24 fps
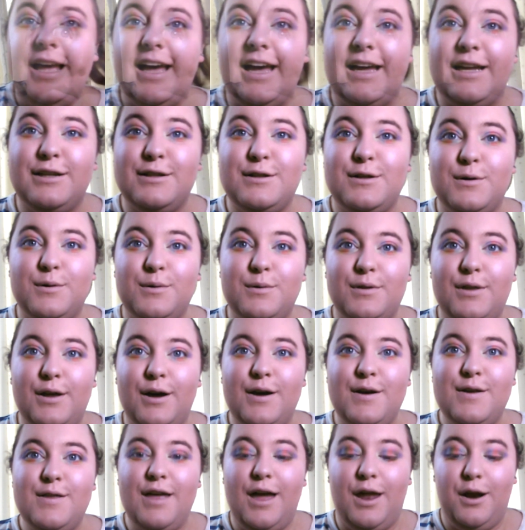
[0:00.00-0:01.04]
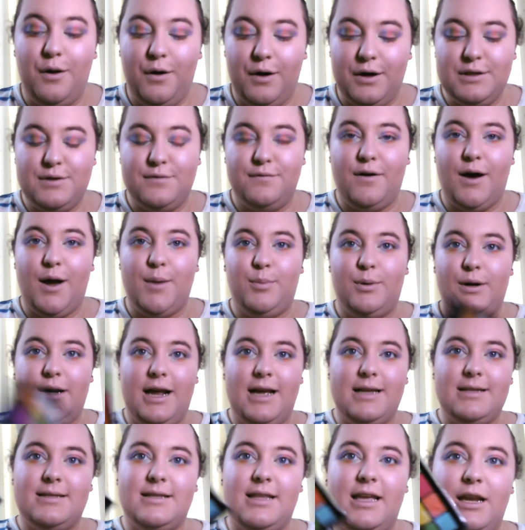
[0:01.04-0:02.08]
And although they're not as vibrant
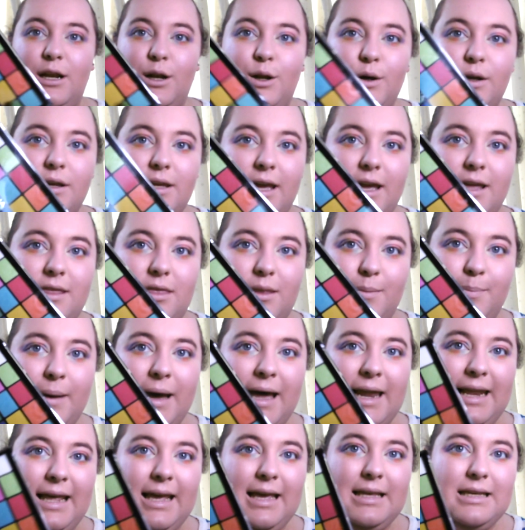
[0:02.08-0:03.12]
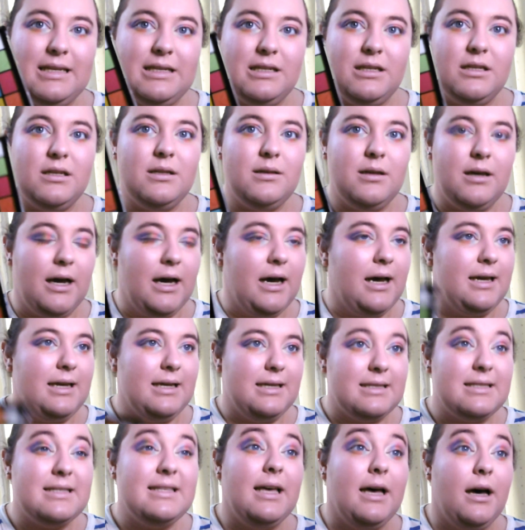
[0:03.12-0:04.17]
as they look in the palette
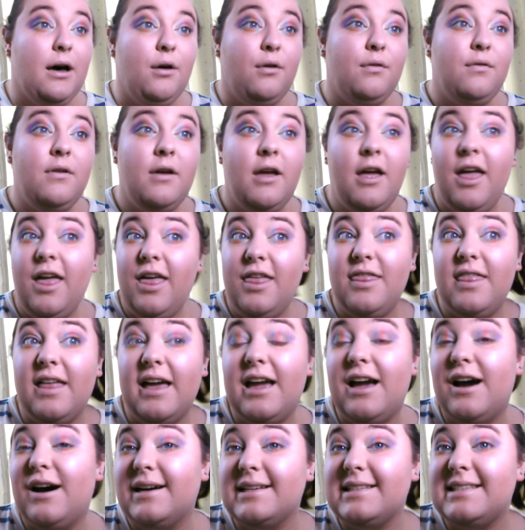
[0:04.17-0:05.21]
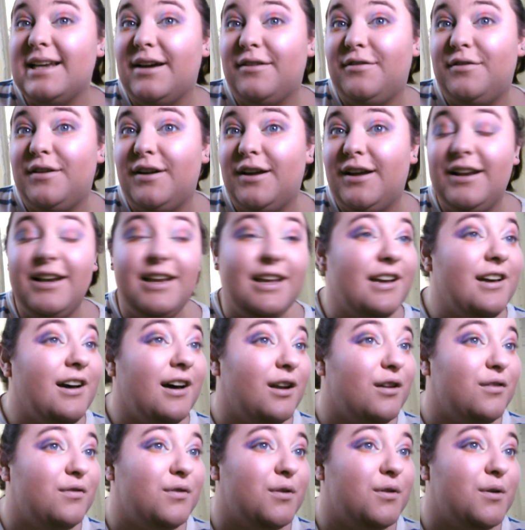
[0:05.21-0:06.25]
itself, they are definitely
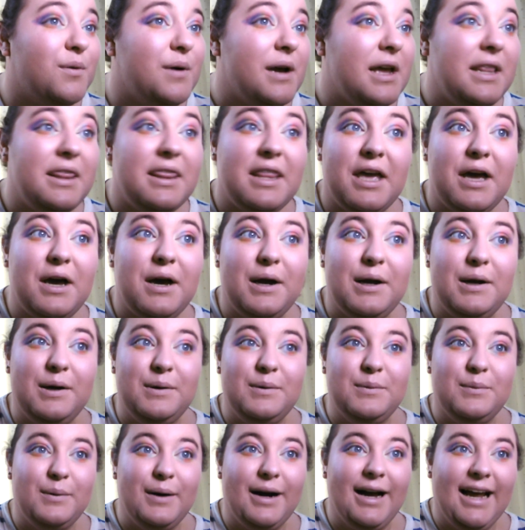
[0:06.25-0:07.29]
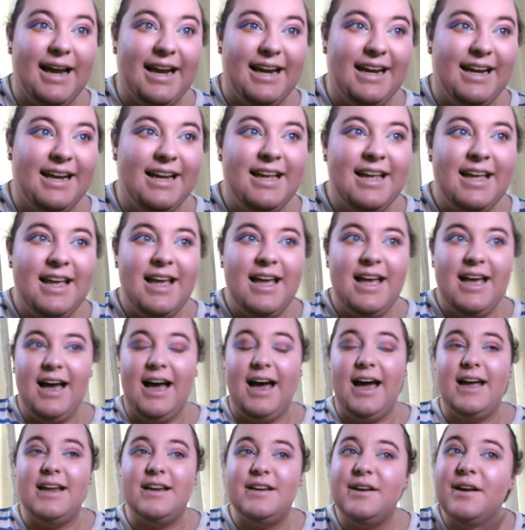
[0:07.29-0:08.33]
colourful in their own way,
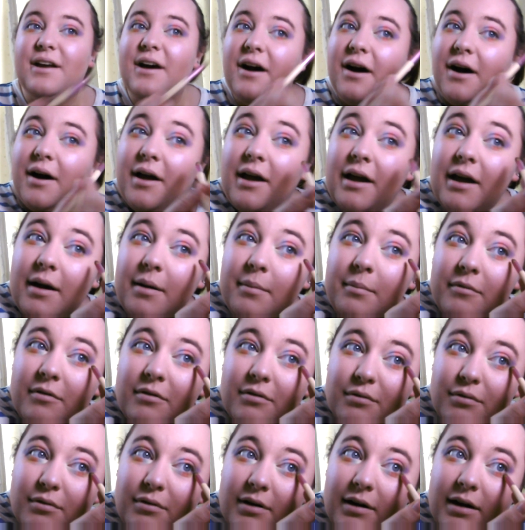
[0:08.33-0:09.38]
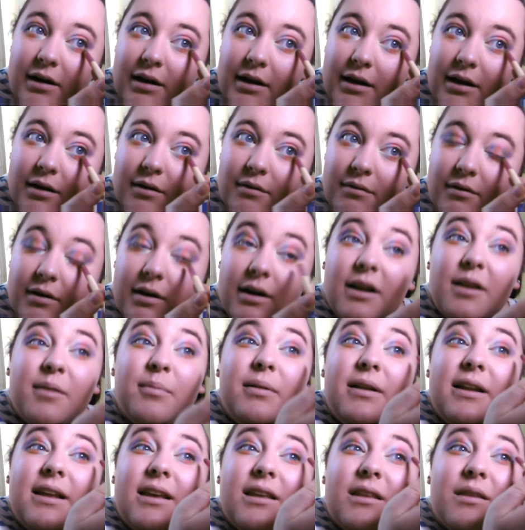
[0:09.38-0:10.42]
and I am really
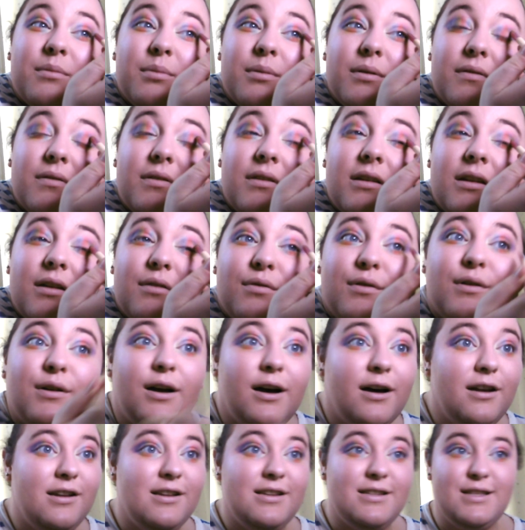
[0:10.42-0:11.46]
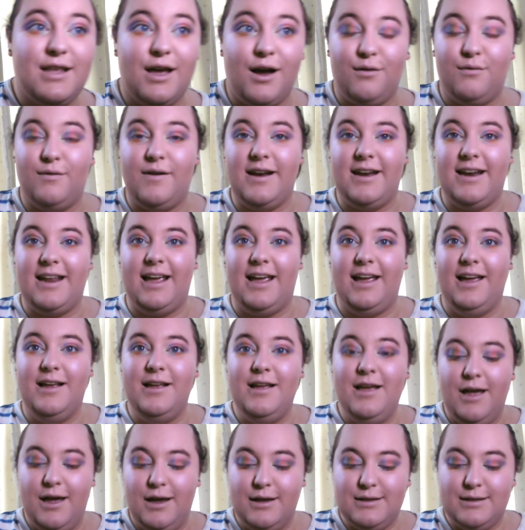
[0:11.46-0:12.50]
pleased with the different colours that are in here.
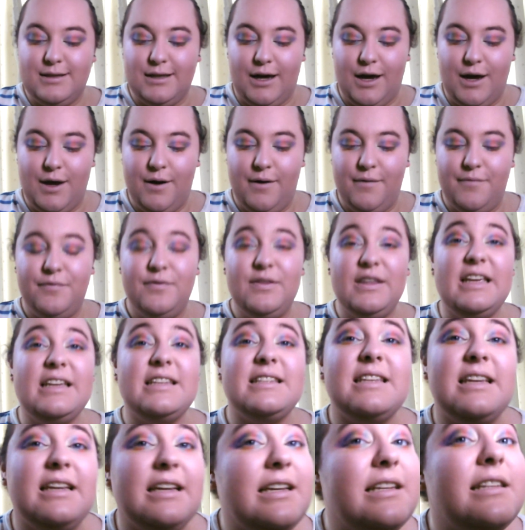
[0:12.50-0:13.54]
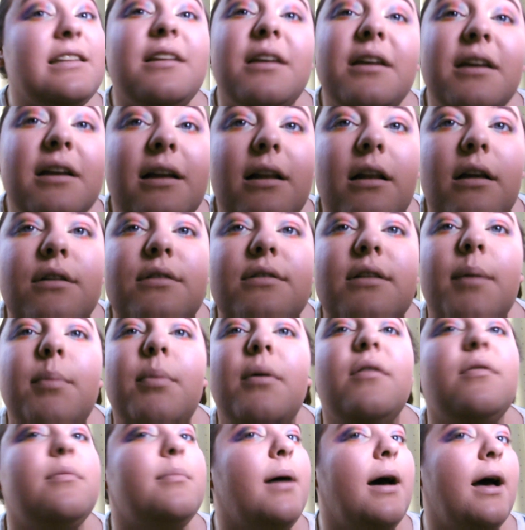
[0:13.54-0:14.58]
So this is a close-up
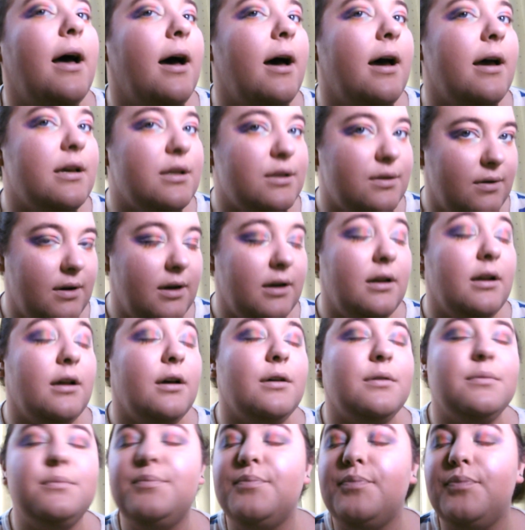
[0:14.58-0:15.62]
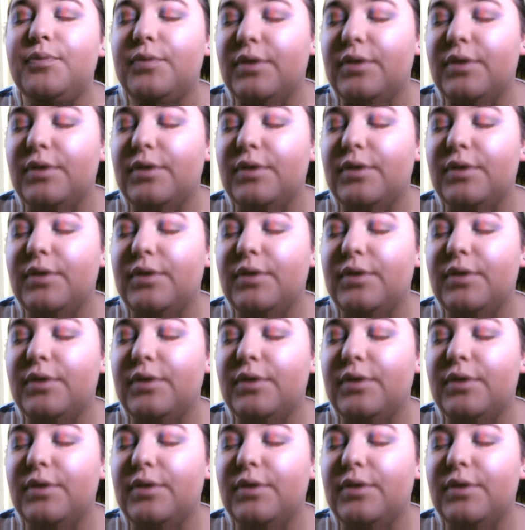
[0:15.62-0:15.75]
of my eyes right now.